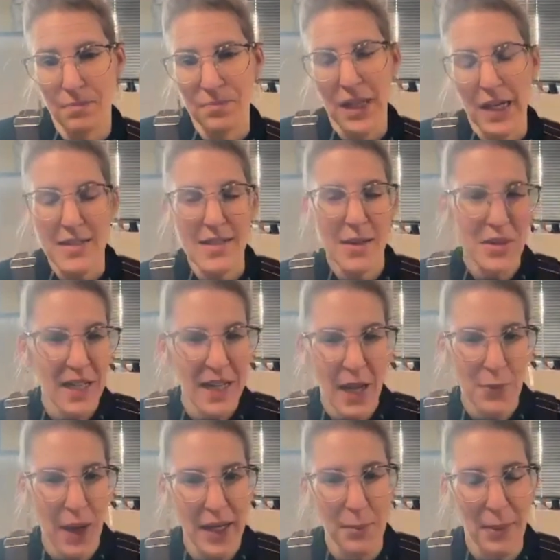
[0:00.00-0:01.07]
Something I
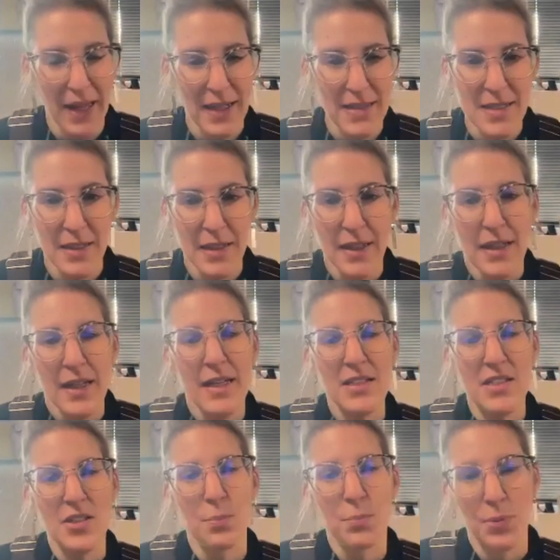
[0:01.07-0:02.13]
recommend is
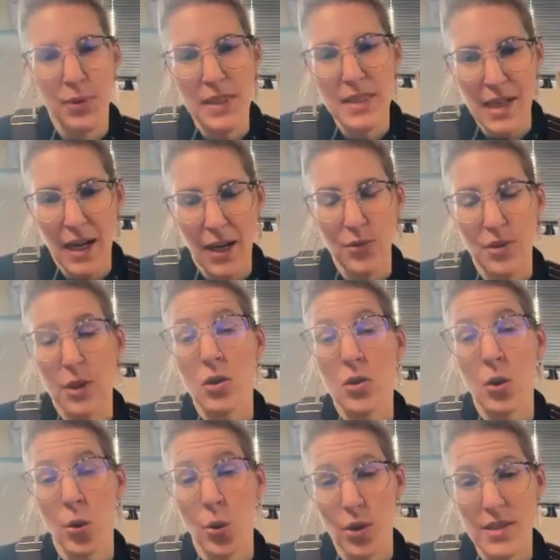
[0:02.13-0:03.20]
to print out the
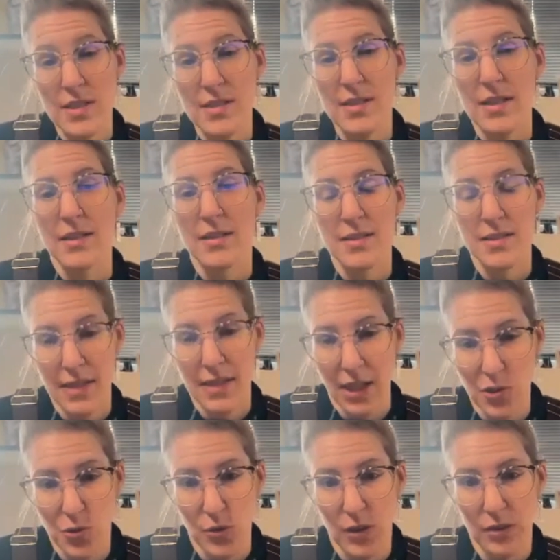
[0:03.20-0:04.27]
course
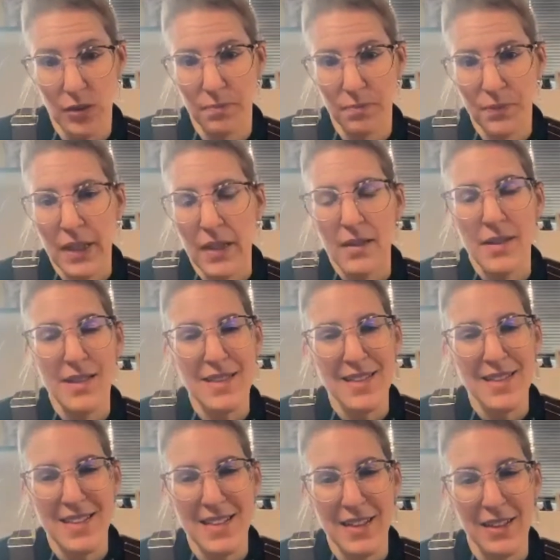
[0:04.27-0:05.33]
schedule. This
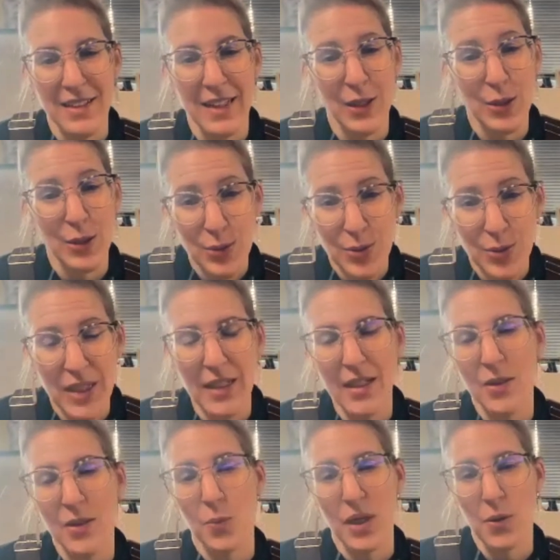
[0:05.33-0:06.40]
is included
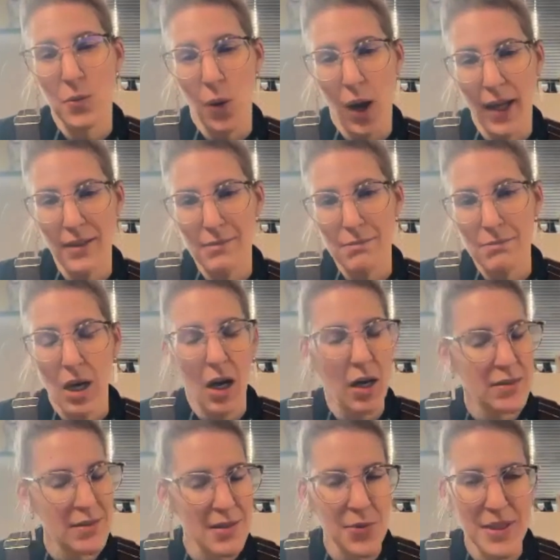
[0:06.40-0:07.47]
in week 1.
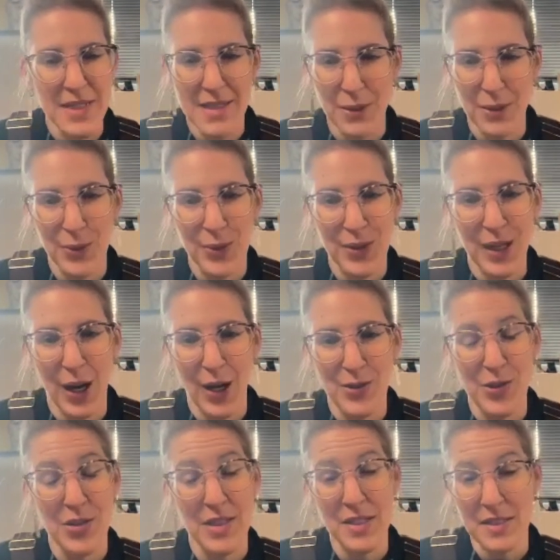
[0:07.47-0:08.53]
Also, it's included
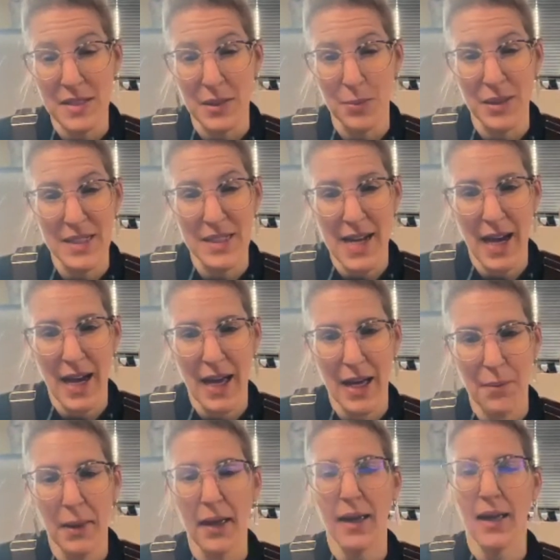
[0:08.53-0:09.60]
under the syllabus tab
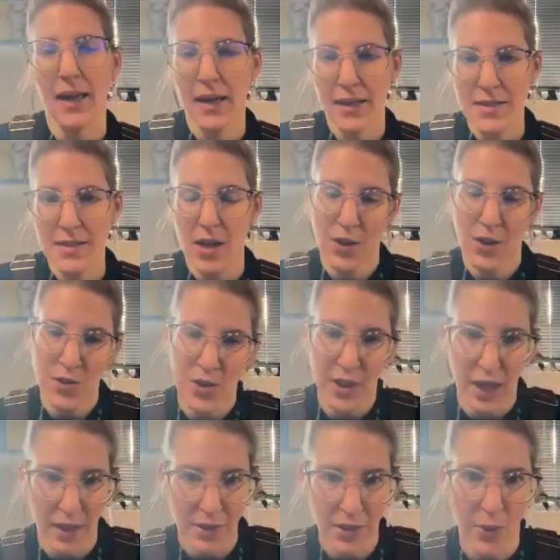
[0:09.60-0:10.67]
and under
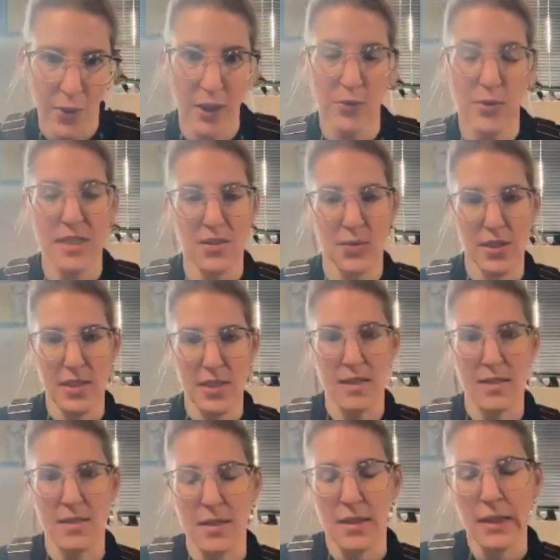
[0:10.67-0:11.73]
ongoing
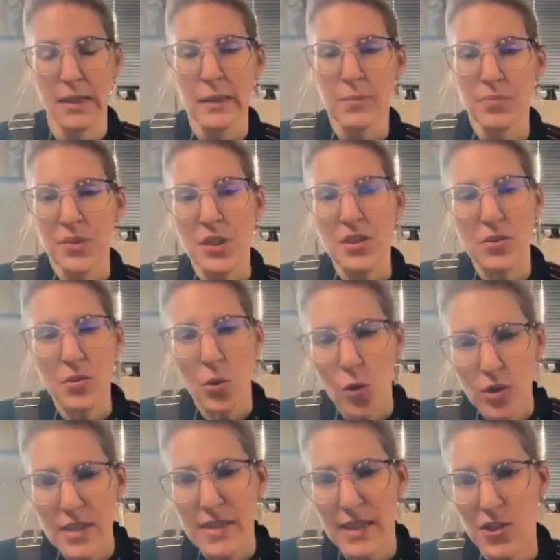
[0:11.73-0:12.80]
resources. This
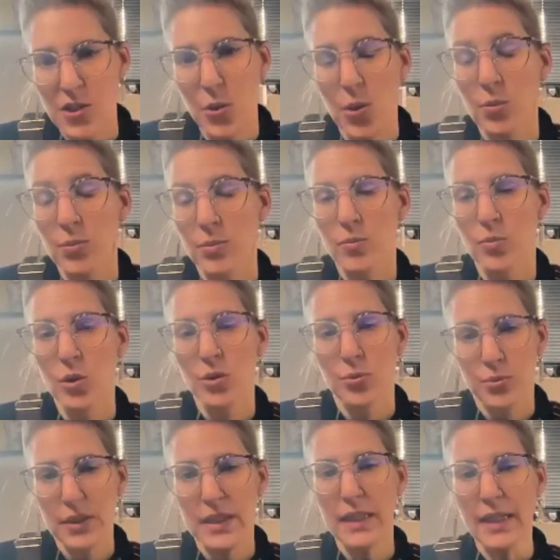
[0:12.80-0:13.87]
course schedule will
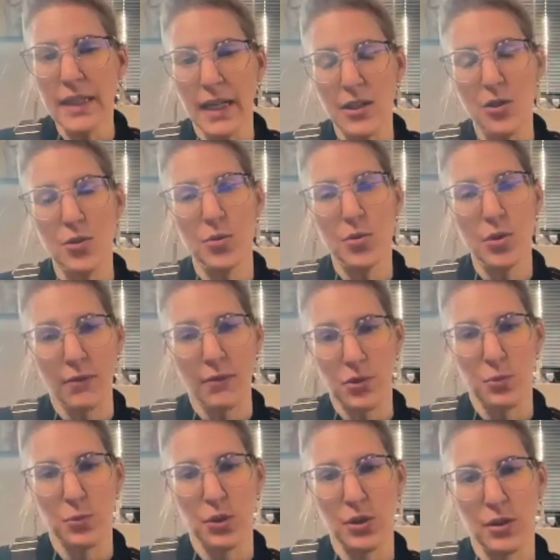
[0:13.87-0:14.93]
really get you
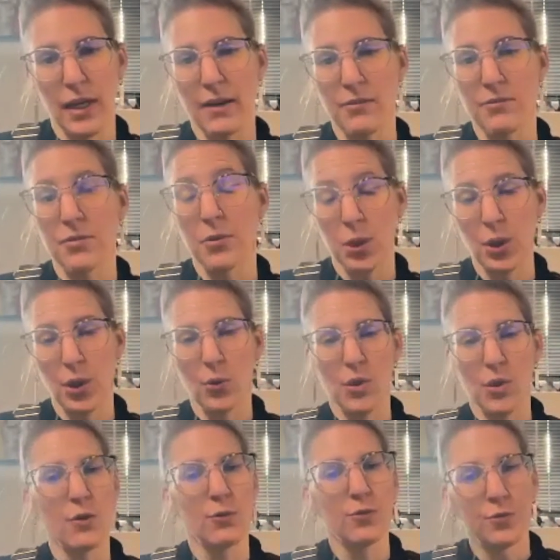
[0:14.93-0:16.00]
comfortable and familiar with
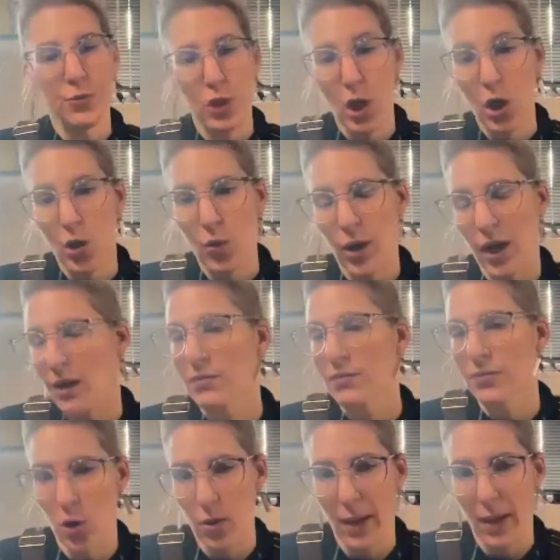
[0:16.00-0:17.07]
the flow and
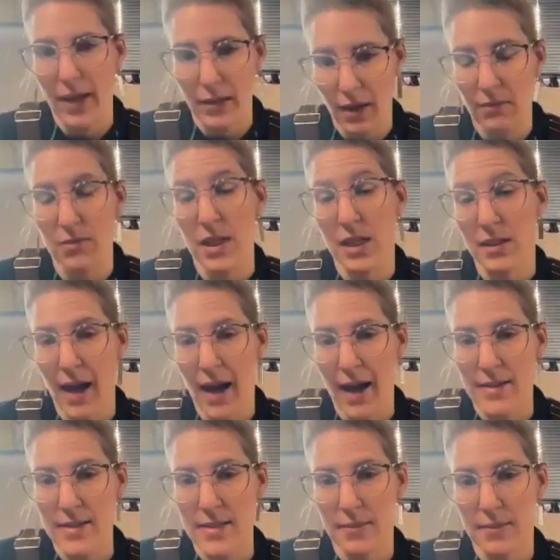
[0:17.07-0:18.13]
format of the
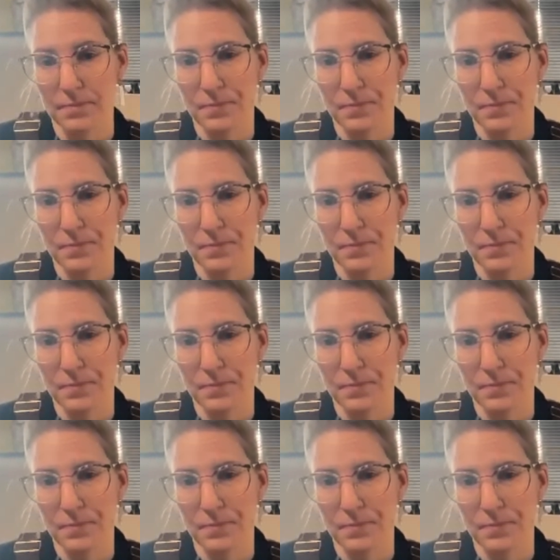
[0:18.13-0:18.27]
class.